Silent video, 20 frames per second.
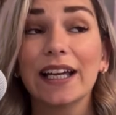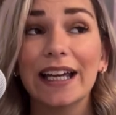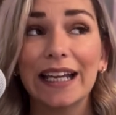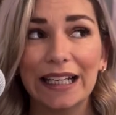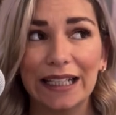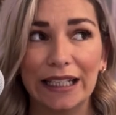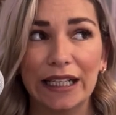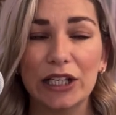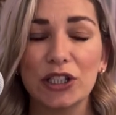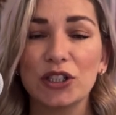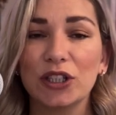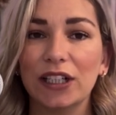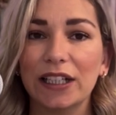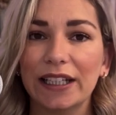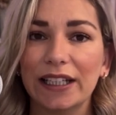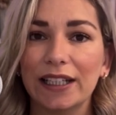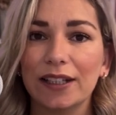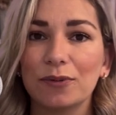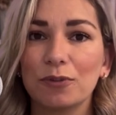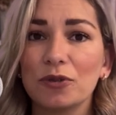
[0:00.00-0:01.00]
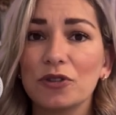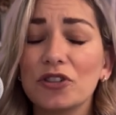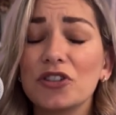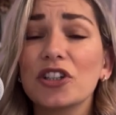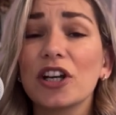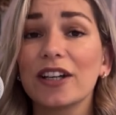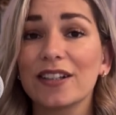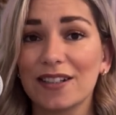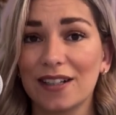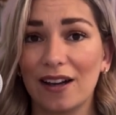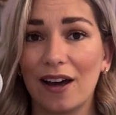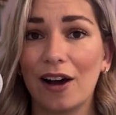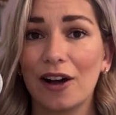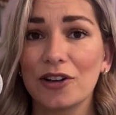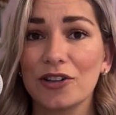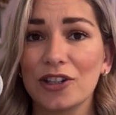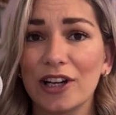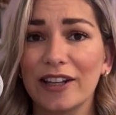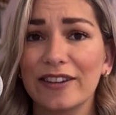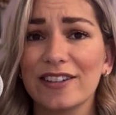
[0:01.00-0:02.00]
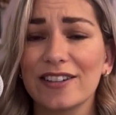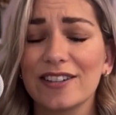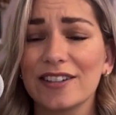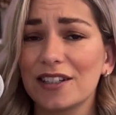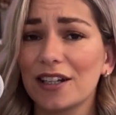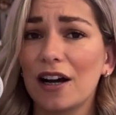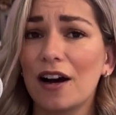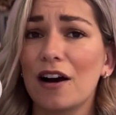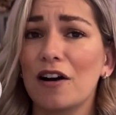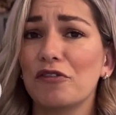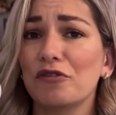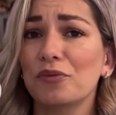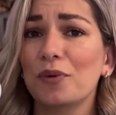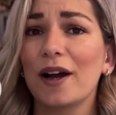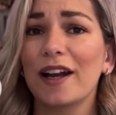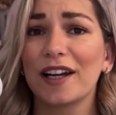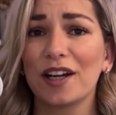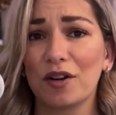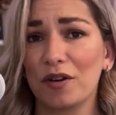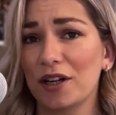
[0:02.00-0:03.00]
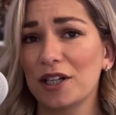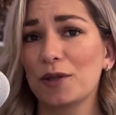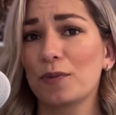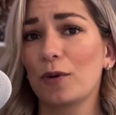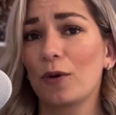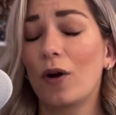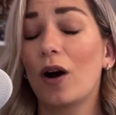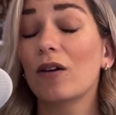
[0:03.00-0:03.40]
It literally was just lush, and the staff were incredible.